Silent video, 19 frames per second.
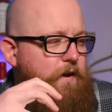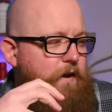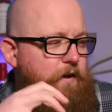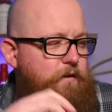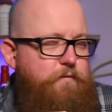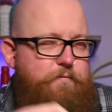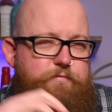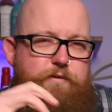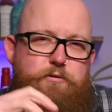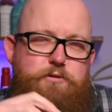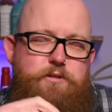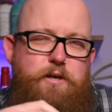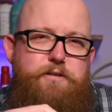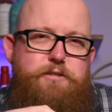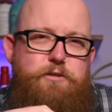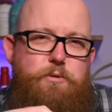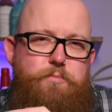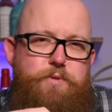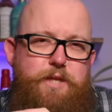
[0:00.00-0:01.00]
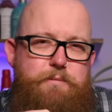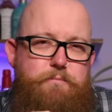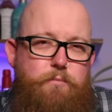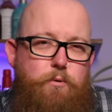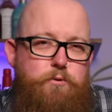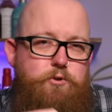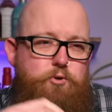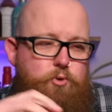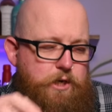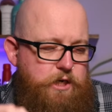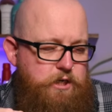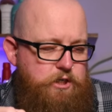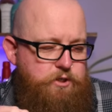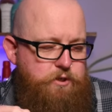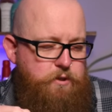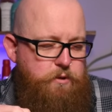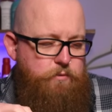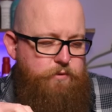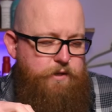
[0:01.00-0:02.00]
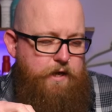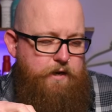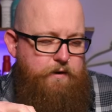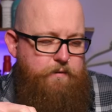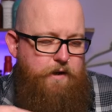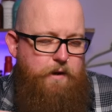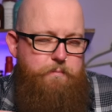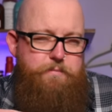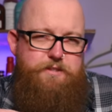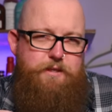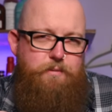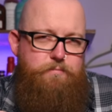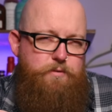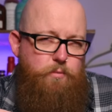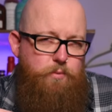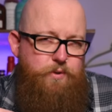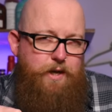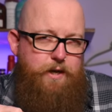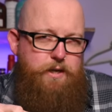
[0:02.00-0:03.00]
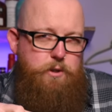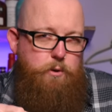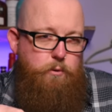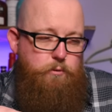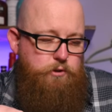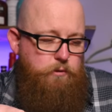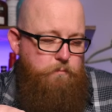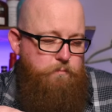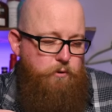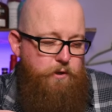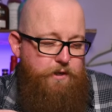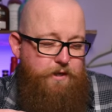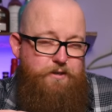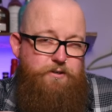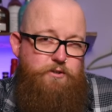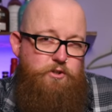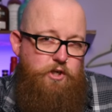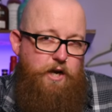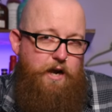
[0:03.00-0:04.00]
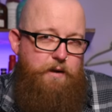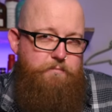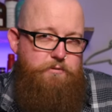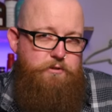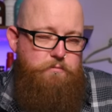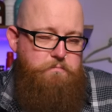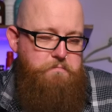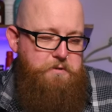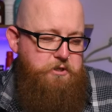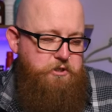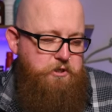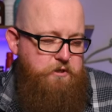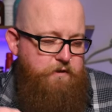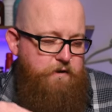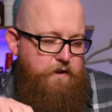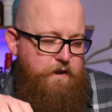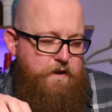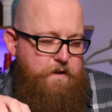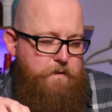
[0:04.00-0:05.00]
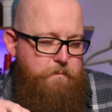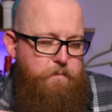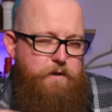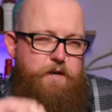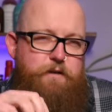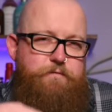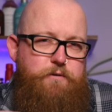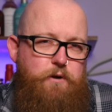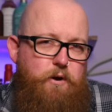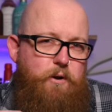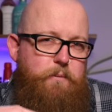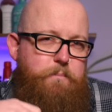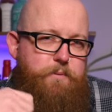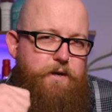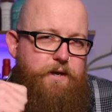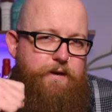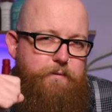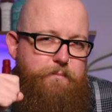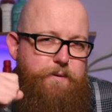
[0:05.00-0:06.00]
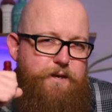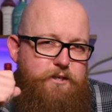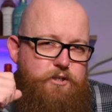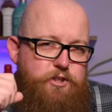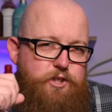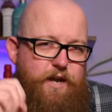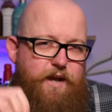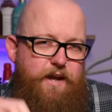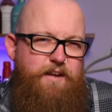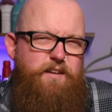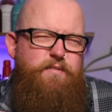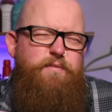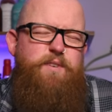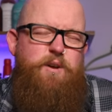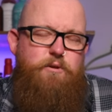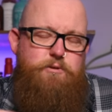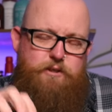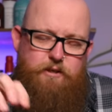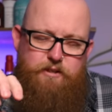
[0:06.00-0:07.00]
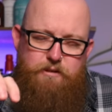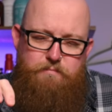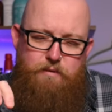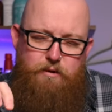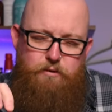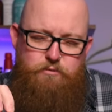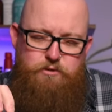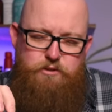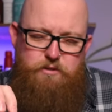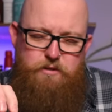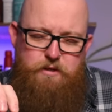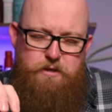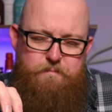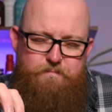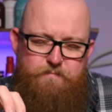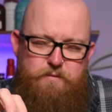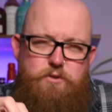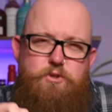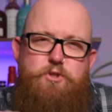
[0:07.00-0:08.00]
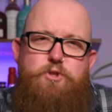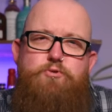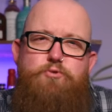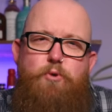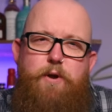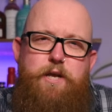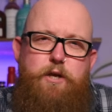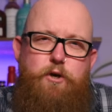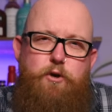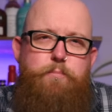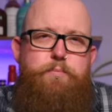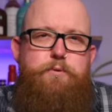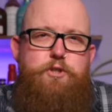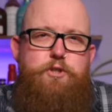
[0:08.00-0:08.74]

and it feels like something more traditional, then I'd be tempted with that Yorkshire pudding and jam submission. But if not, PB&J feels like the most straight up